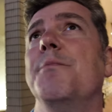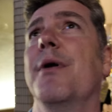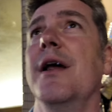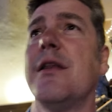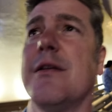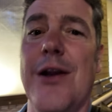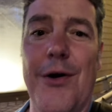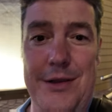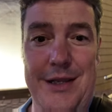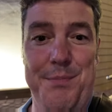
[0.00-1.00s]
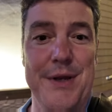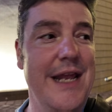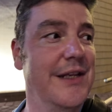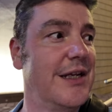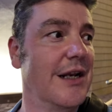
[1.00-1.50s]
but it's not the
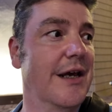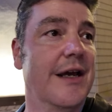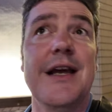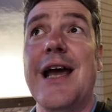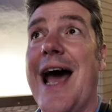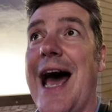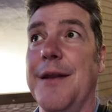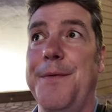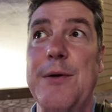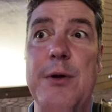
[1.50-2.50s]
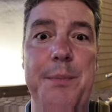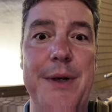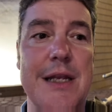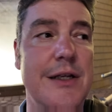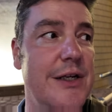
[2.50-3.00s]
Peninsula. And the thing with the
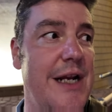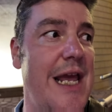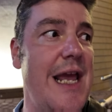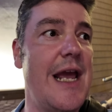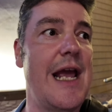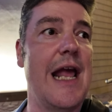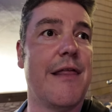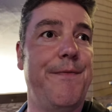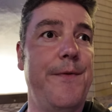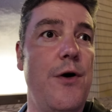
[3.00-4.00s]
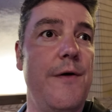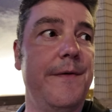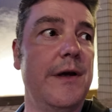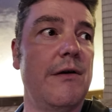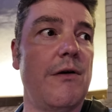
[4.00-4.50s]
Peninsula here is
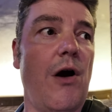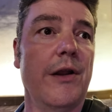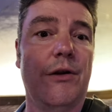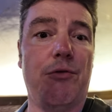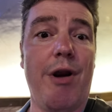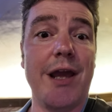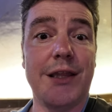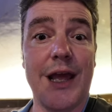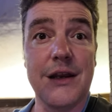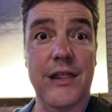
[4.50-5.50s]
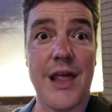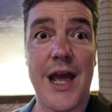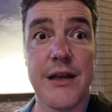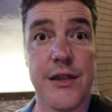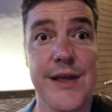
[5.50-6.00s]
further on the right-hand
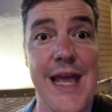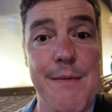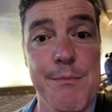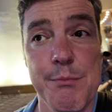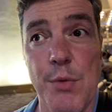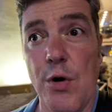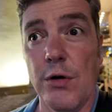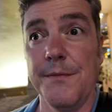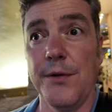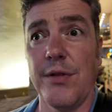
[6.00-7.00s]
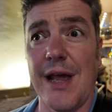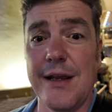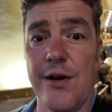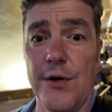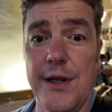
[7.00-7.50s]
side, so you get more of those
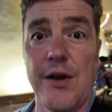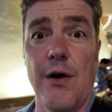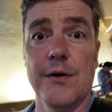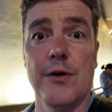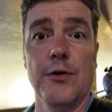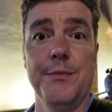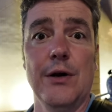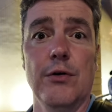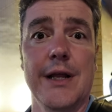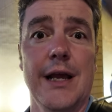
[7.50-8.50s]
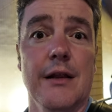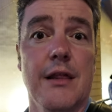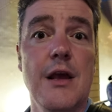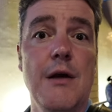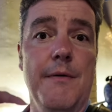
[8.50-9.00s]
iconic Hong Kong buildings
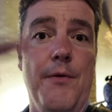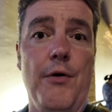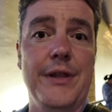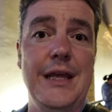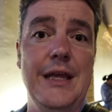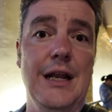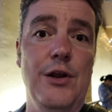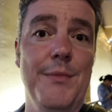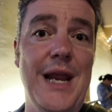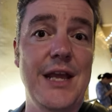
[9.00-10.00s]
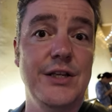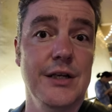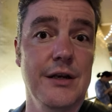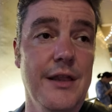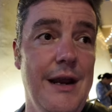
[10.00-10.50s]
with all the
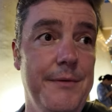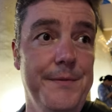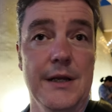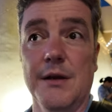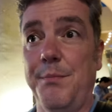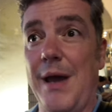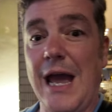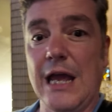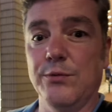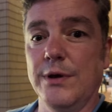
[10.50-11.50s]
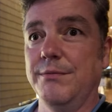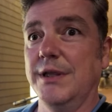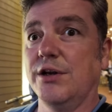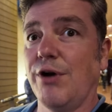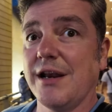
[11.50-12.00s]
illuminations and everything, compared with
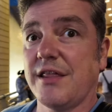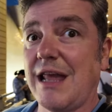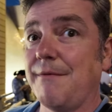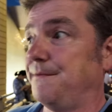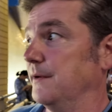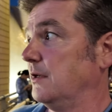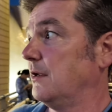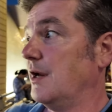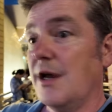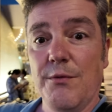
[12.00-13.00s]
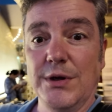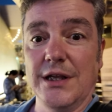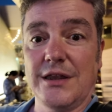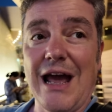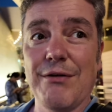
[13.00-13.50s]
the Grand Stafford, which
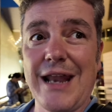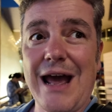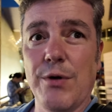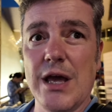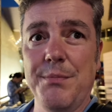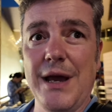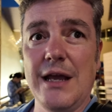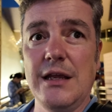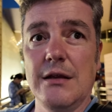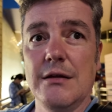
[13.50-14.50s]
is down that way a bit.